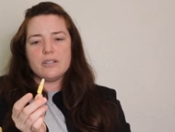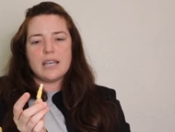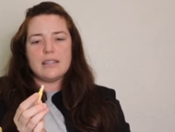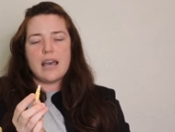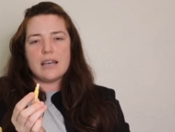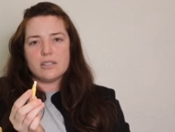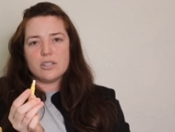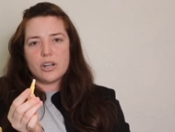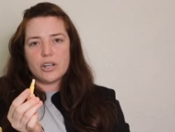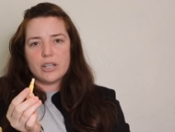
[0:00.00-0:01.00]
side that has
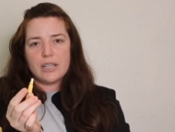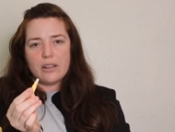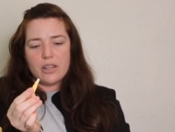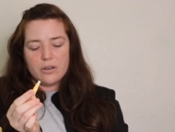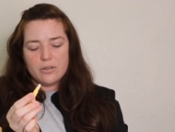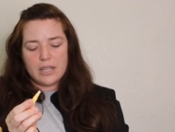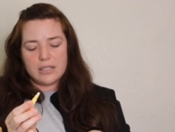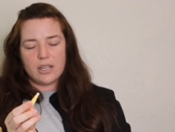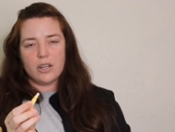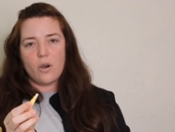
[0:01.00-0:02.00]
the darker yellow,
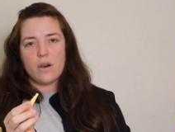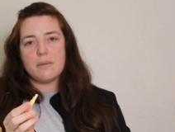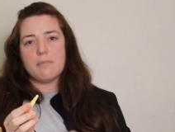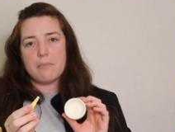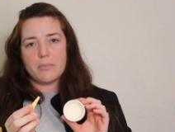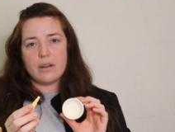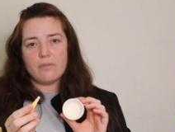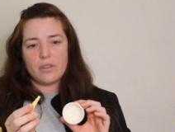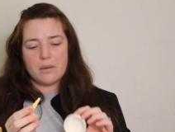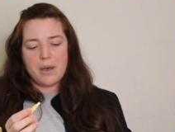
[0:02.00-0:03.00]
that's going to go on the
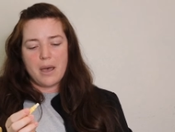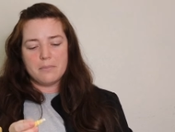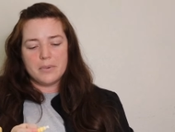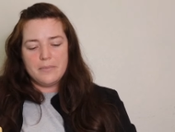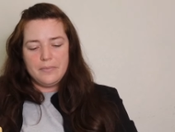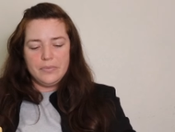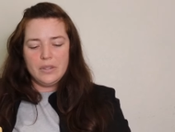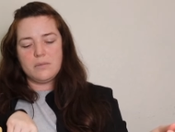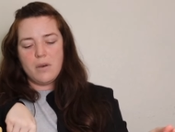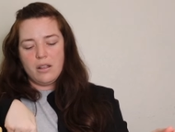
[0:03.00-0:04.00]
membrane for the pump.
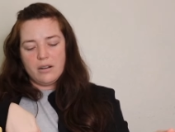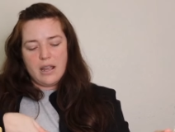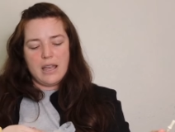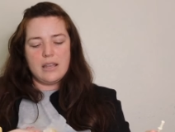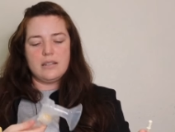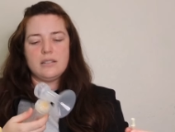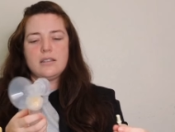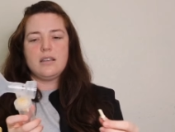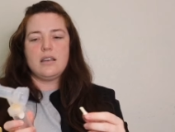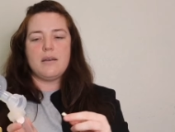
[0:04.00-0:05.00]
Smaller
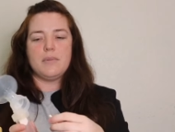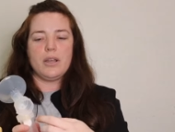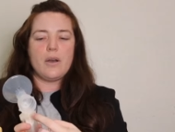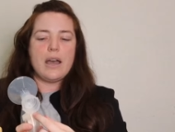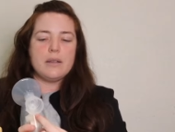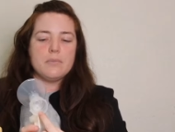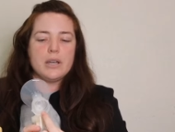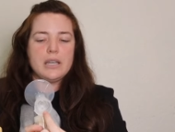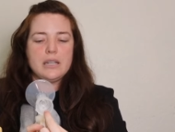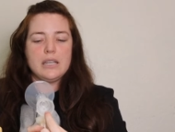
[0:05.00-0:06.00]
end, I'm going to go ahead and
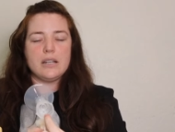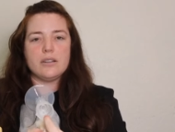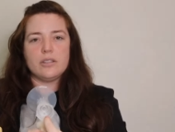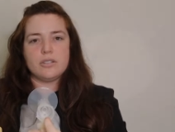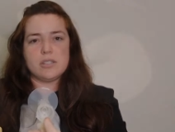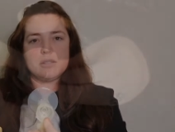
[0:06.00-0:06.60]
put in here. There's a